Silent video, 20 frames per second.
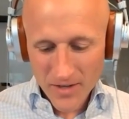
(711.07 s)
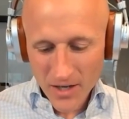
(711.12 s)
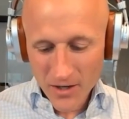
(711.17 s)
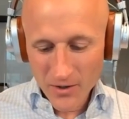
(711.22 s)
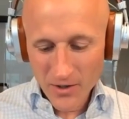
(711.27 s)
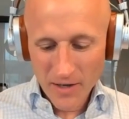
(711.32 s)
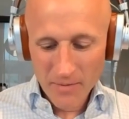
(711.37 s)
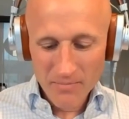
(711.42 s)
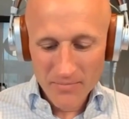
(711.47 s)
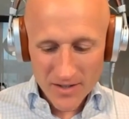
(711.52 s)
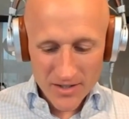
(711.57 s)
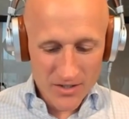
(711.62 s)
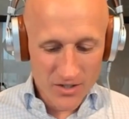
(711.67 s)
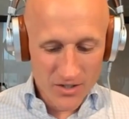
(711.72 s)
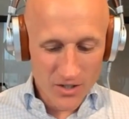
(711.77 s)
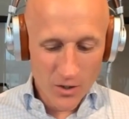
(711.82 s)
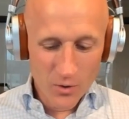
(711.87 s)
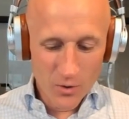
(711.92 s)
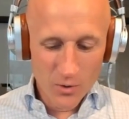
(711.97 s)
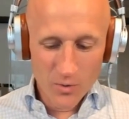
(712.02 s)
Okay.
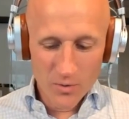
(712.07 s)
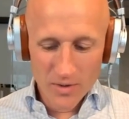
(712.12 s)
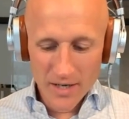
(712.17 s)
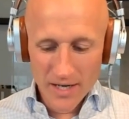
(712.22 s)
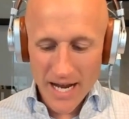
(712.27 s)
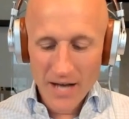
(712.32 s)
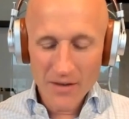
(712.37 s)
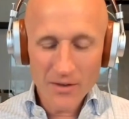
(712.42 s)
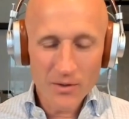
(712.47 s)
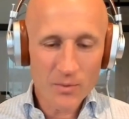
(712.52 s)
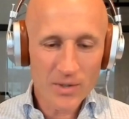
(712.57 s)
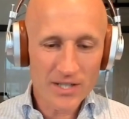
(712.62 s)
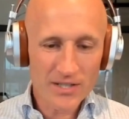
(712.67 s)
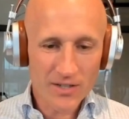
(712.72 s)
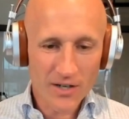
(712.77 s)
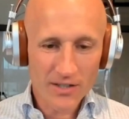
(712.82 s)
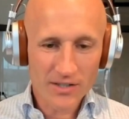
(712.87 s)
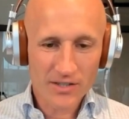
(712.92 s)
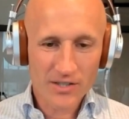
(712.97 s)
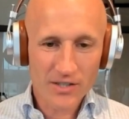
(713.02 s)
So now that we
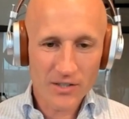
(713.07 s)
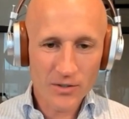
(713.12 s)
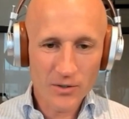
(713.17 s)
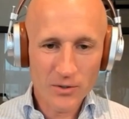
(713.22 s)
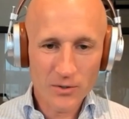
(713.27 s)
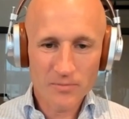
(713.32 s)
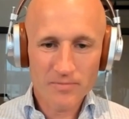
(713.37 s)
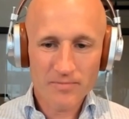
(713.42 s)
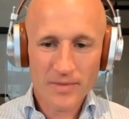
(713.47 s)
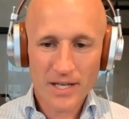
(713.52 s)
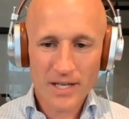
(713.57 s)
start to